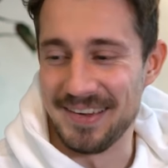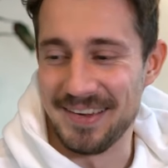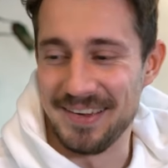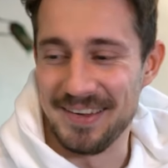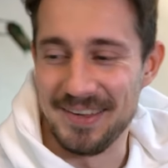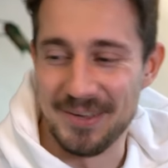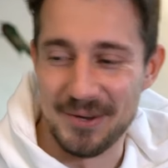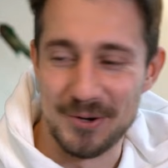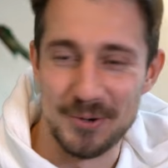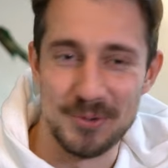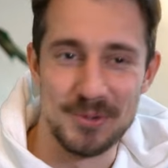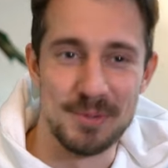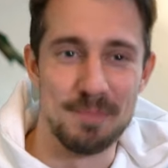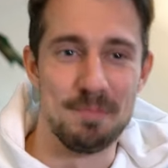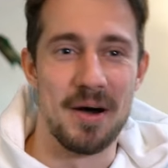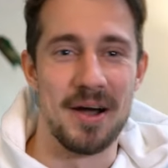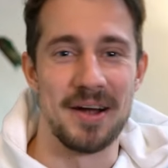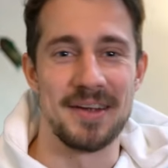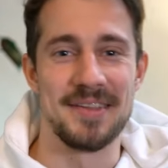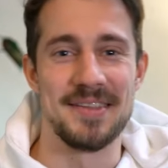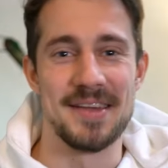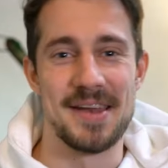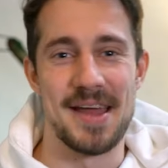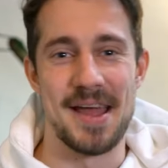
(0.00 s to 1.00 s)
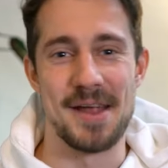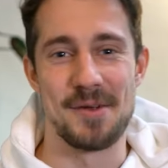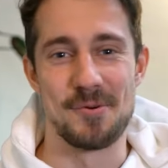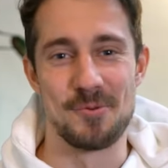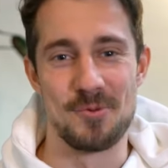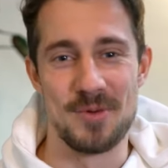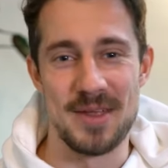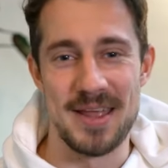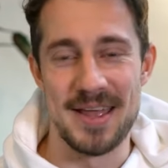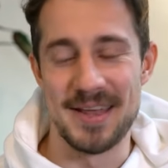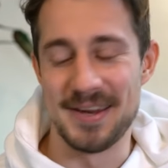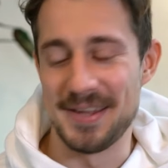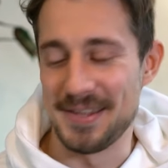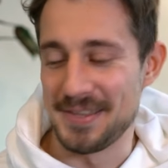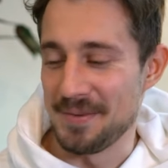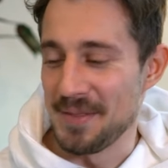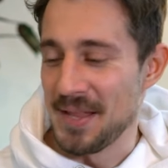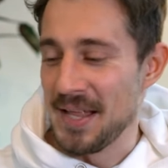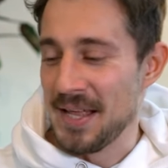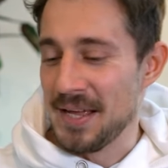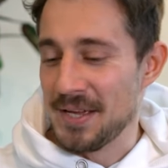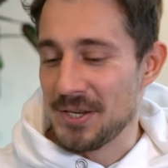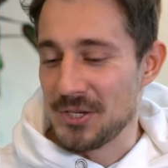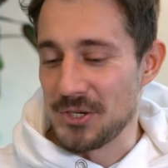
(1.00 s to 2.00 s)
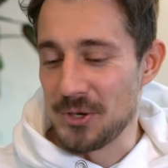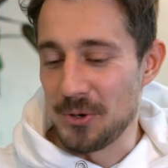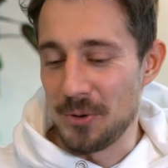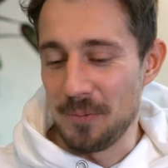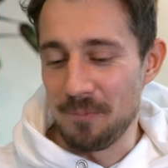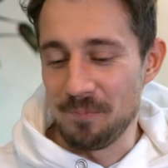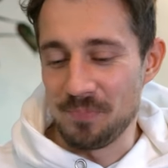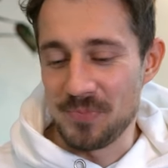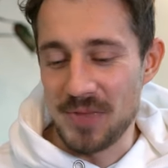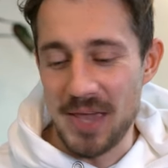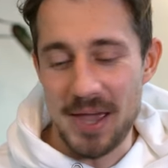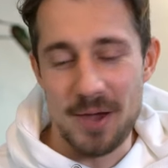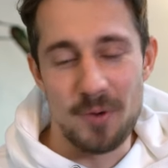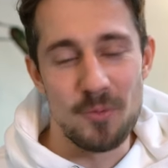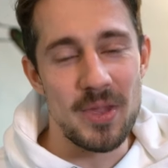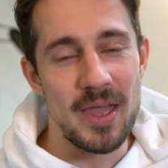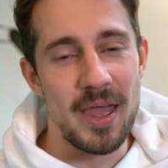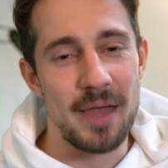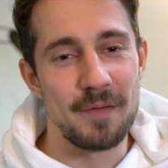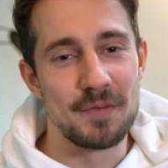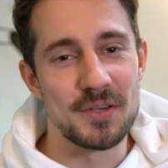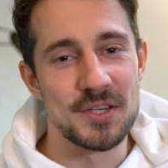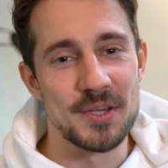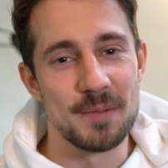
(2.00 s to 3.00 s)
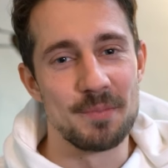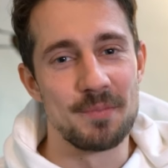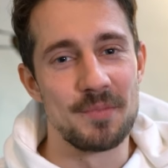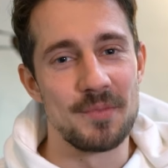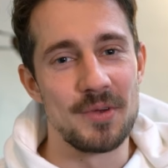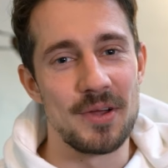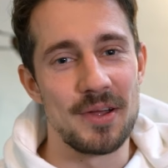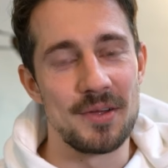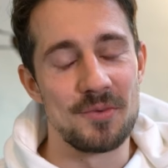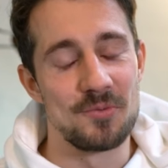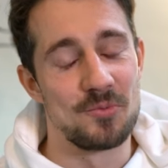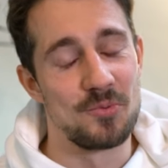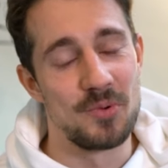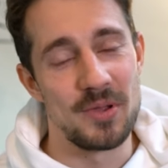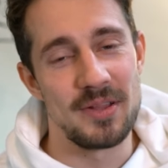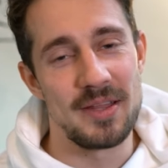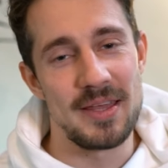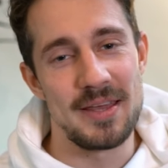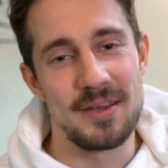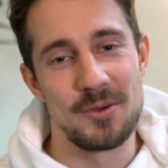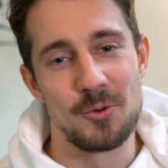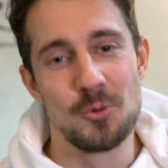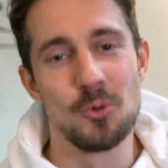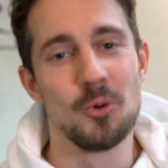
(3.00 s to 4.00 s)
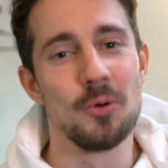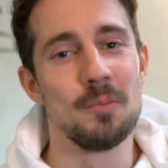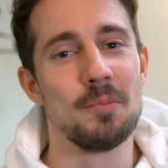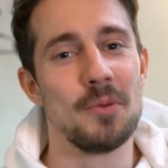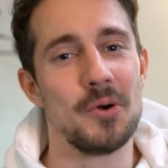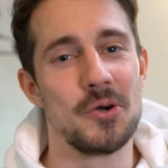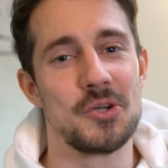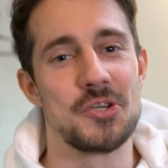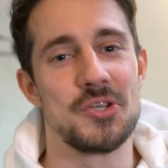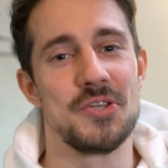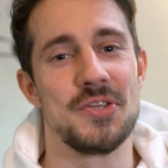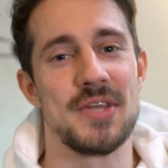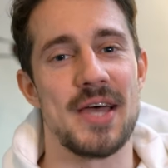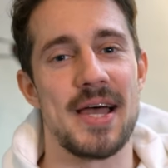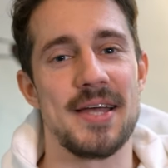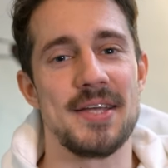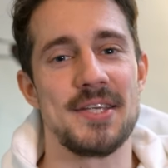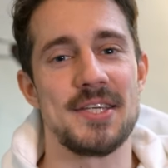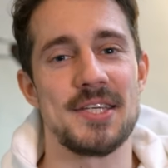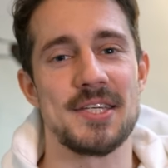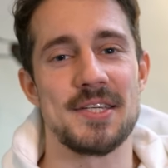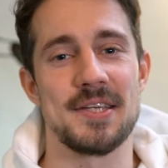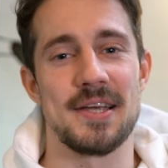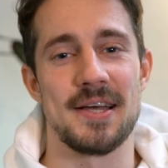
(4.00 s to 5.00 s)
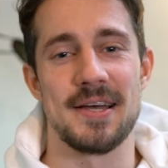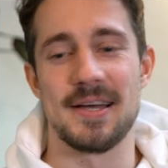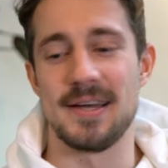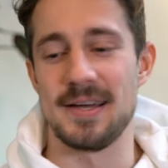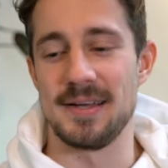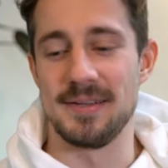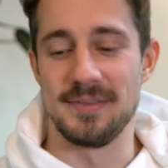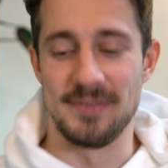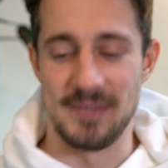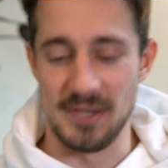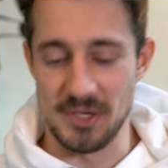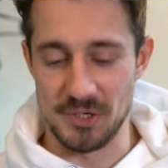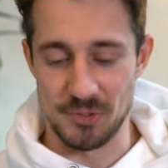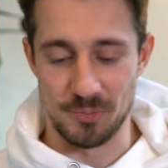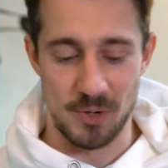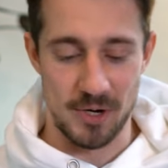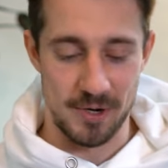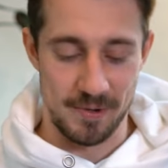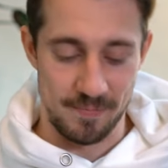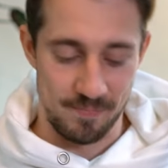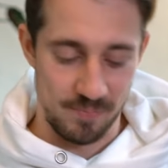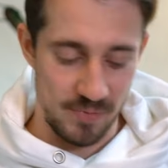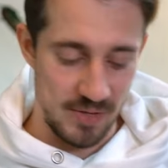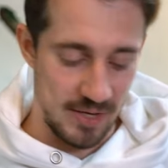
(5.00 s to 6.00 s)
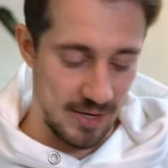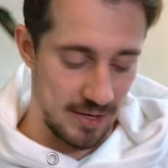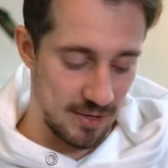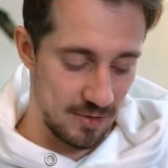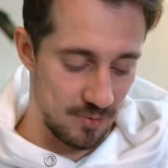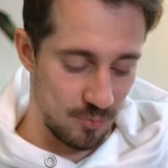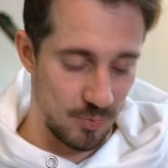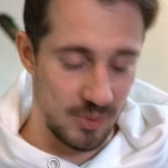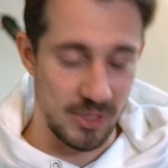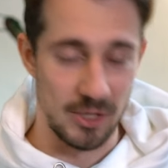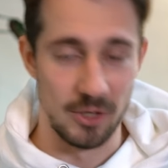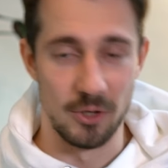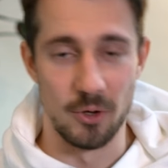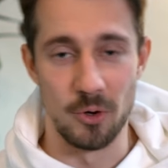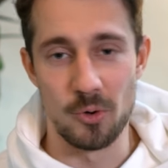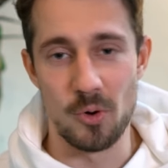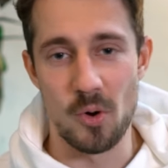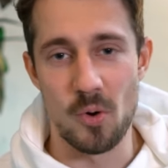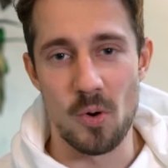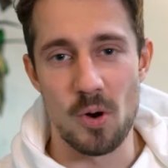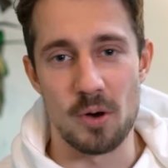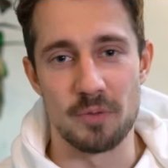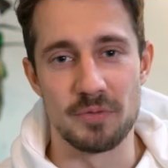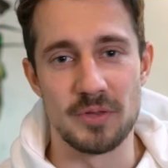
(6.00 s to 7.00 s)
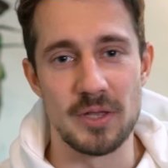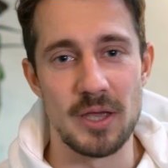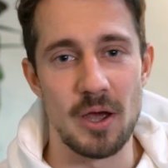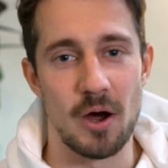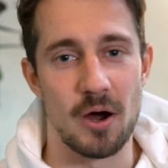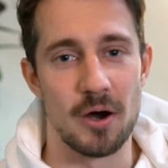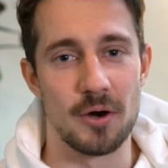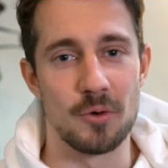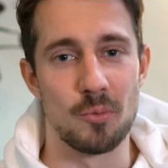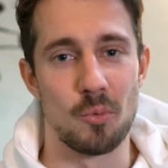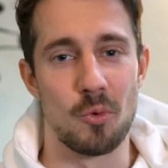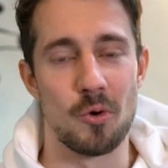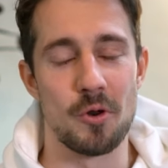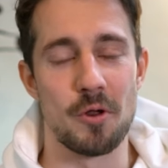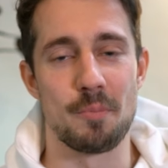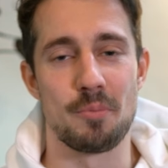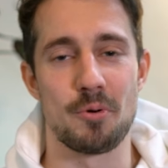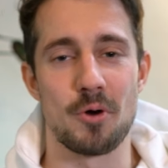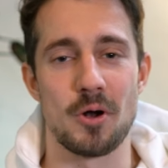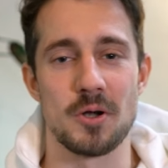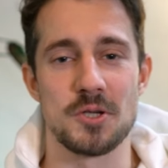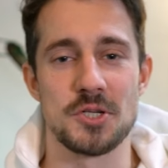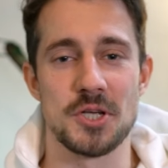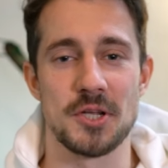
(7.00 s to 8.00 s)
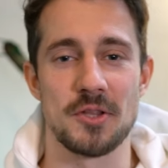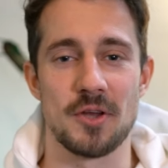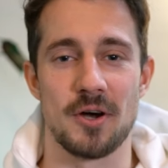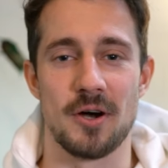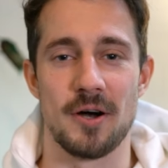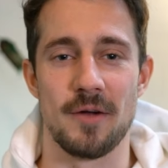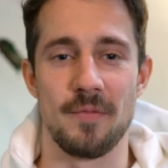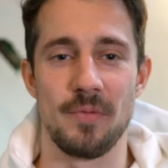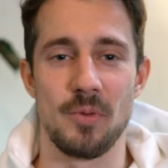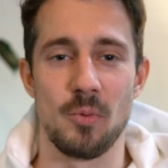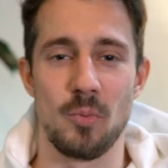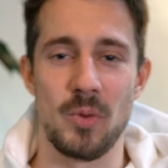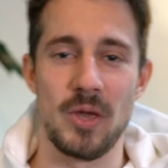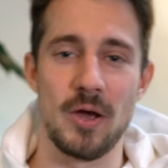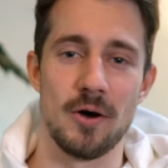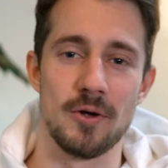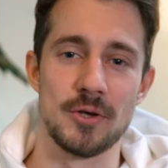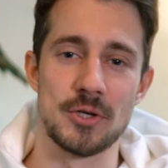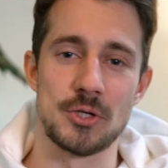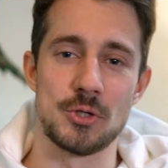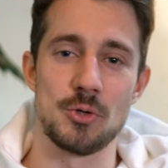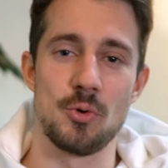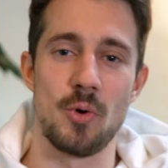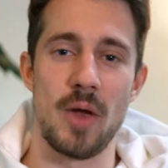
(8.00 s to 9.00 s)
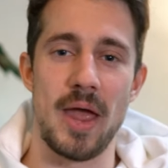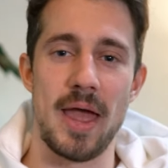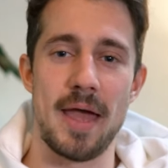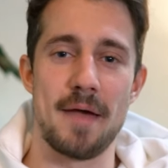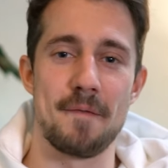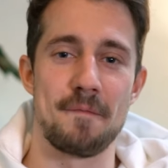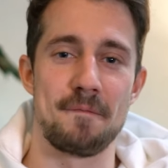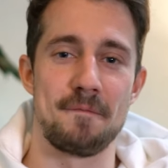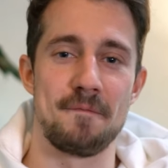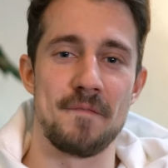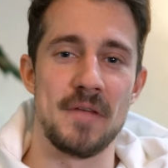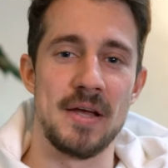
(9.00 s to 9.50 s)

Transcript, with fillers: you know, the mug that I created. So, yeah, we have some really cool merchandise. This one here with the logo of the Heart Warrior Project on. We also have